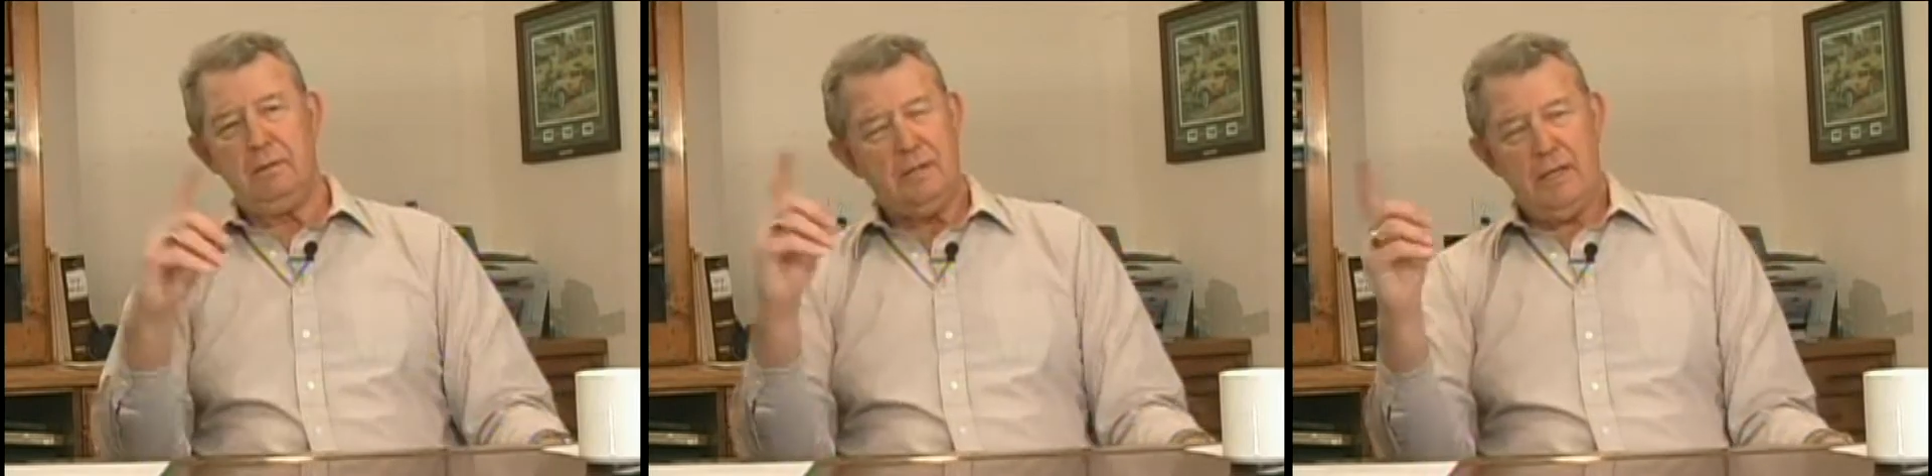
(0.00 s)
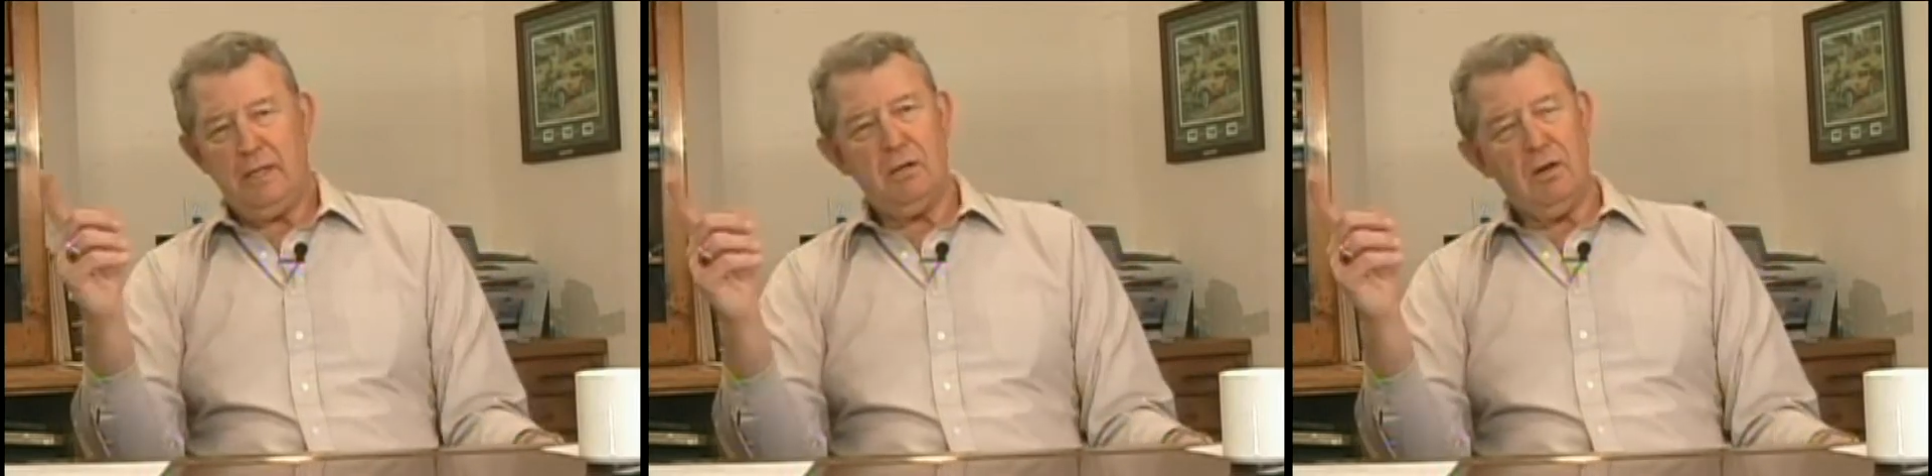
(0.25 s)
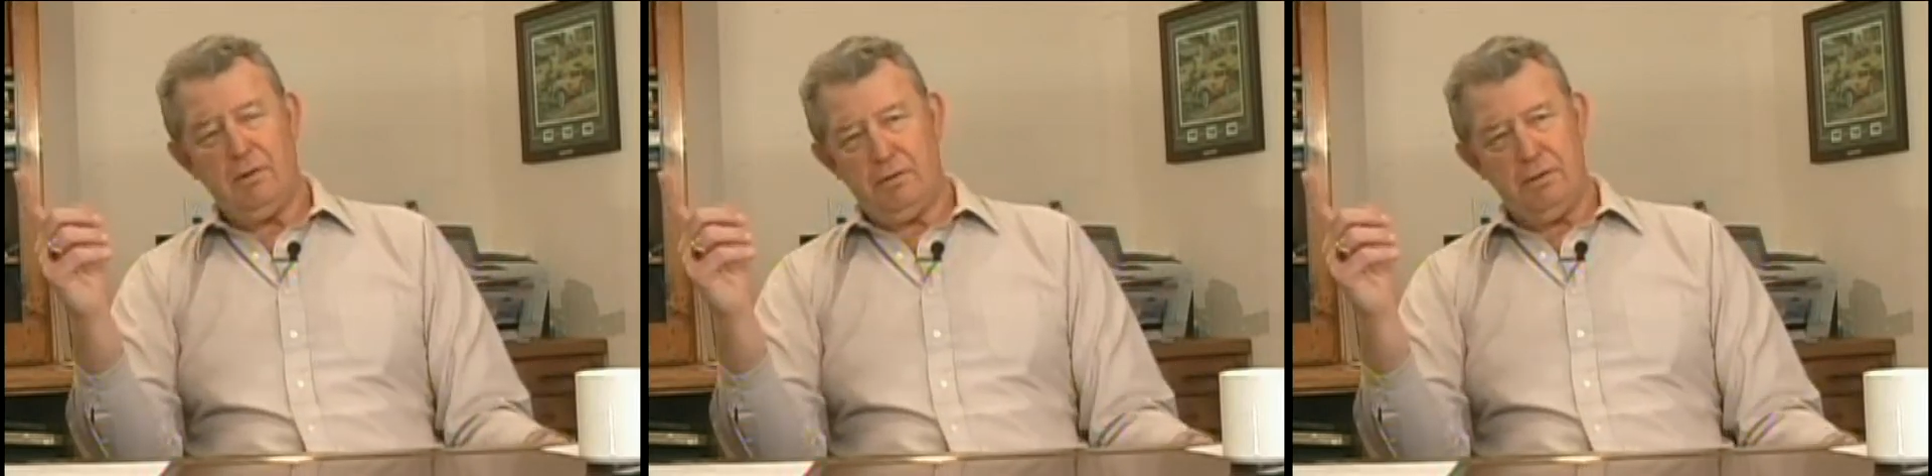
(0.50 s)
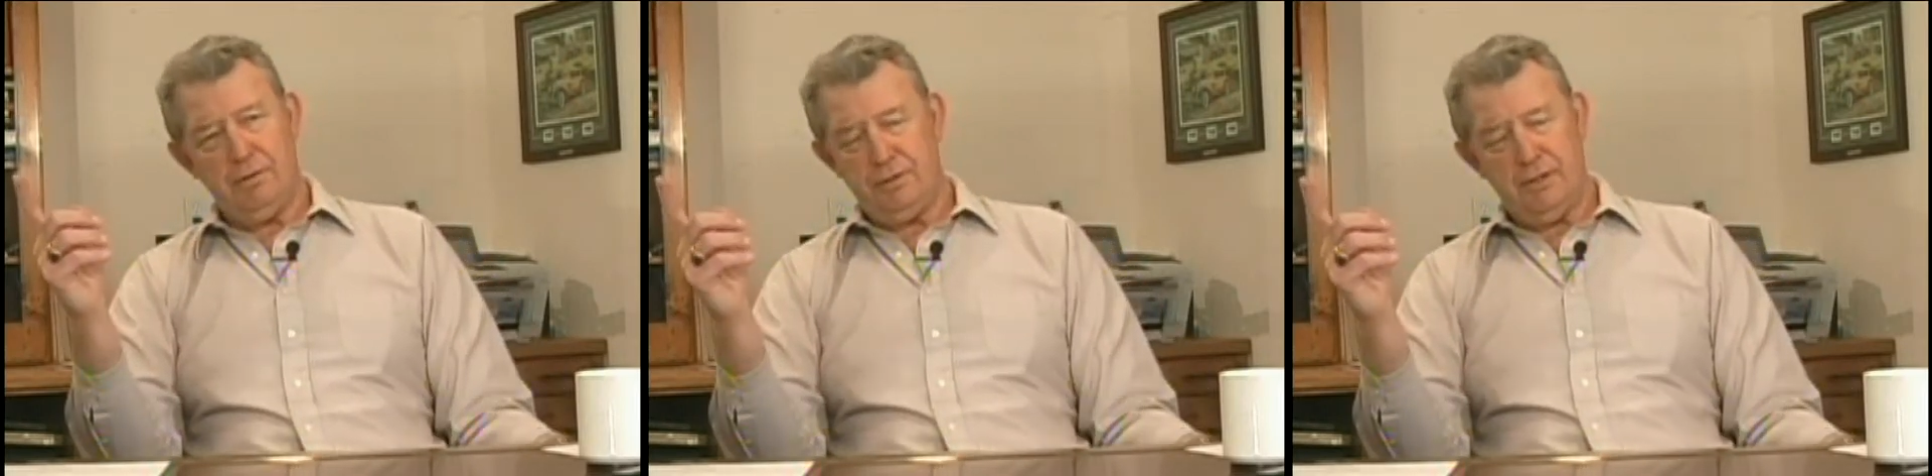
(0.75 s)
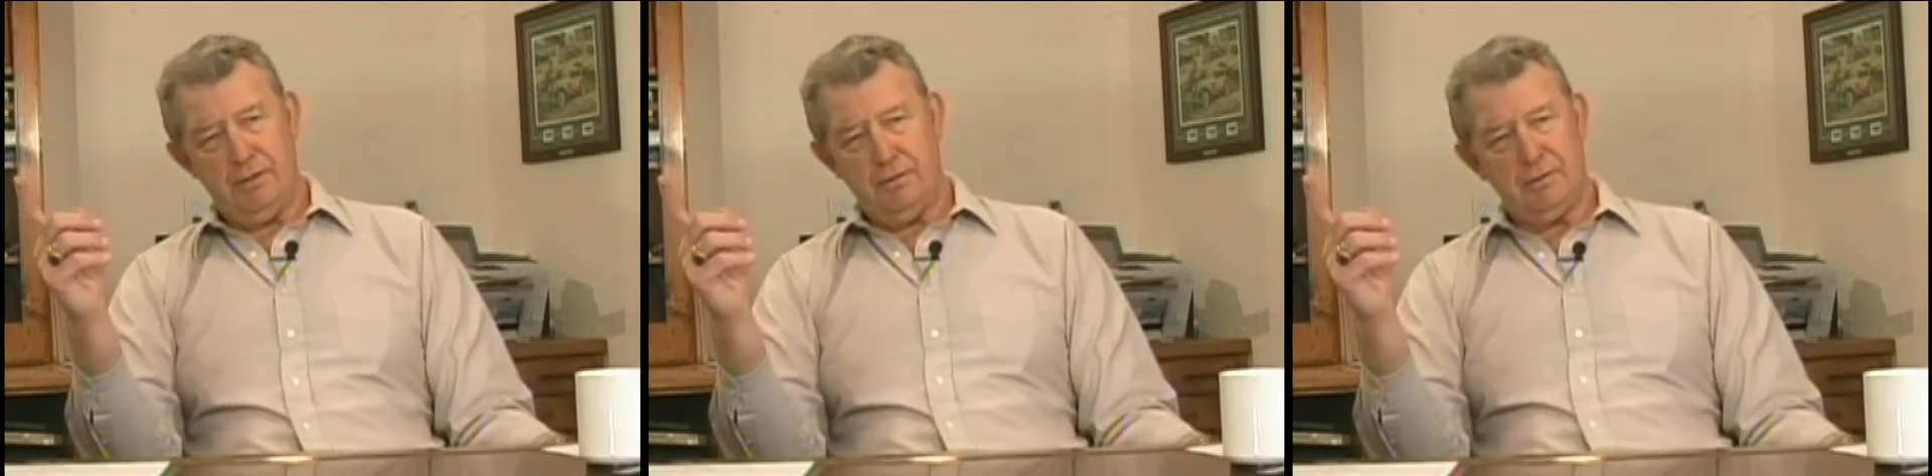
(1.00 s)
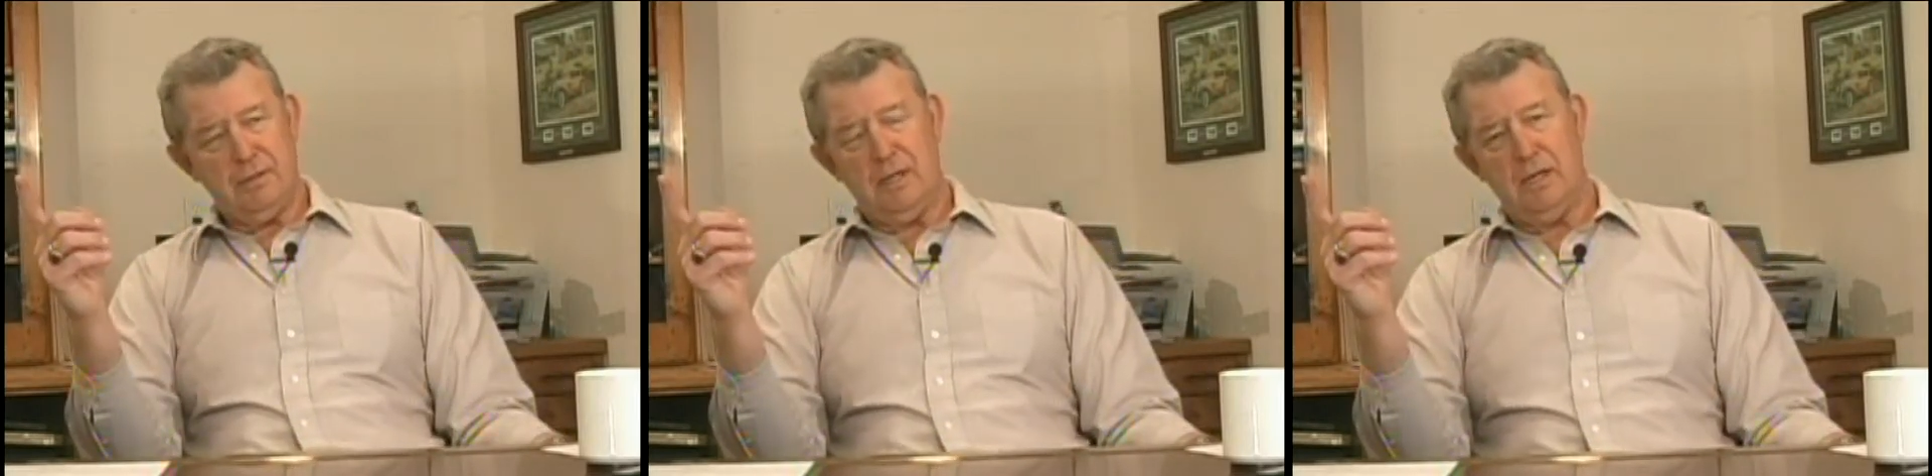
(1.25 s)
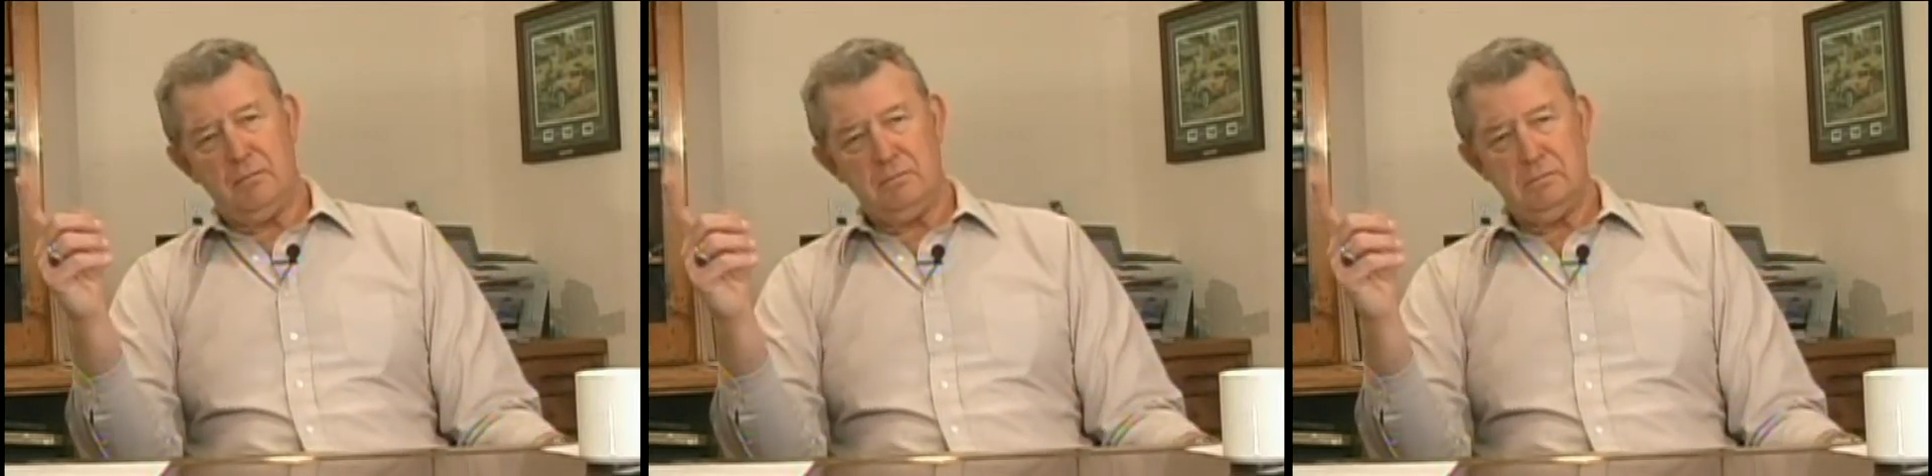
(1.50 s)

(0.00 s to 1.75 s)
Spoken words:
take all your sales time,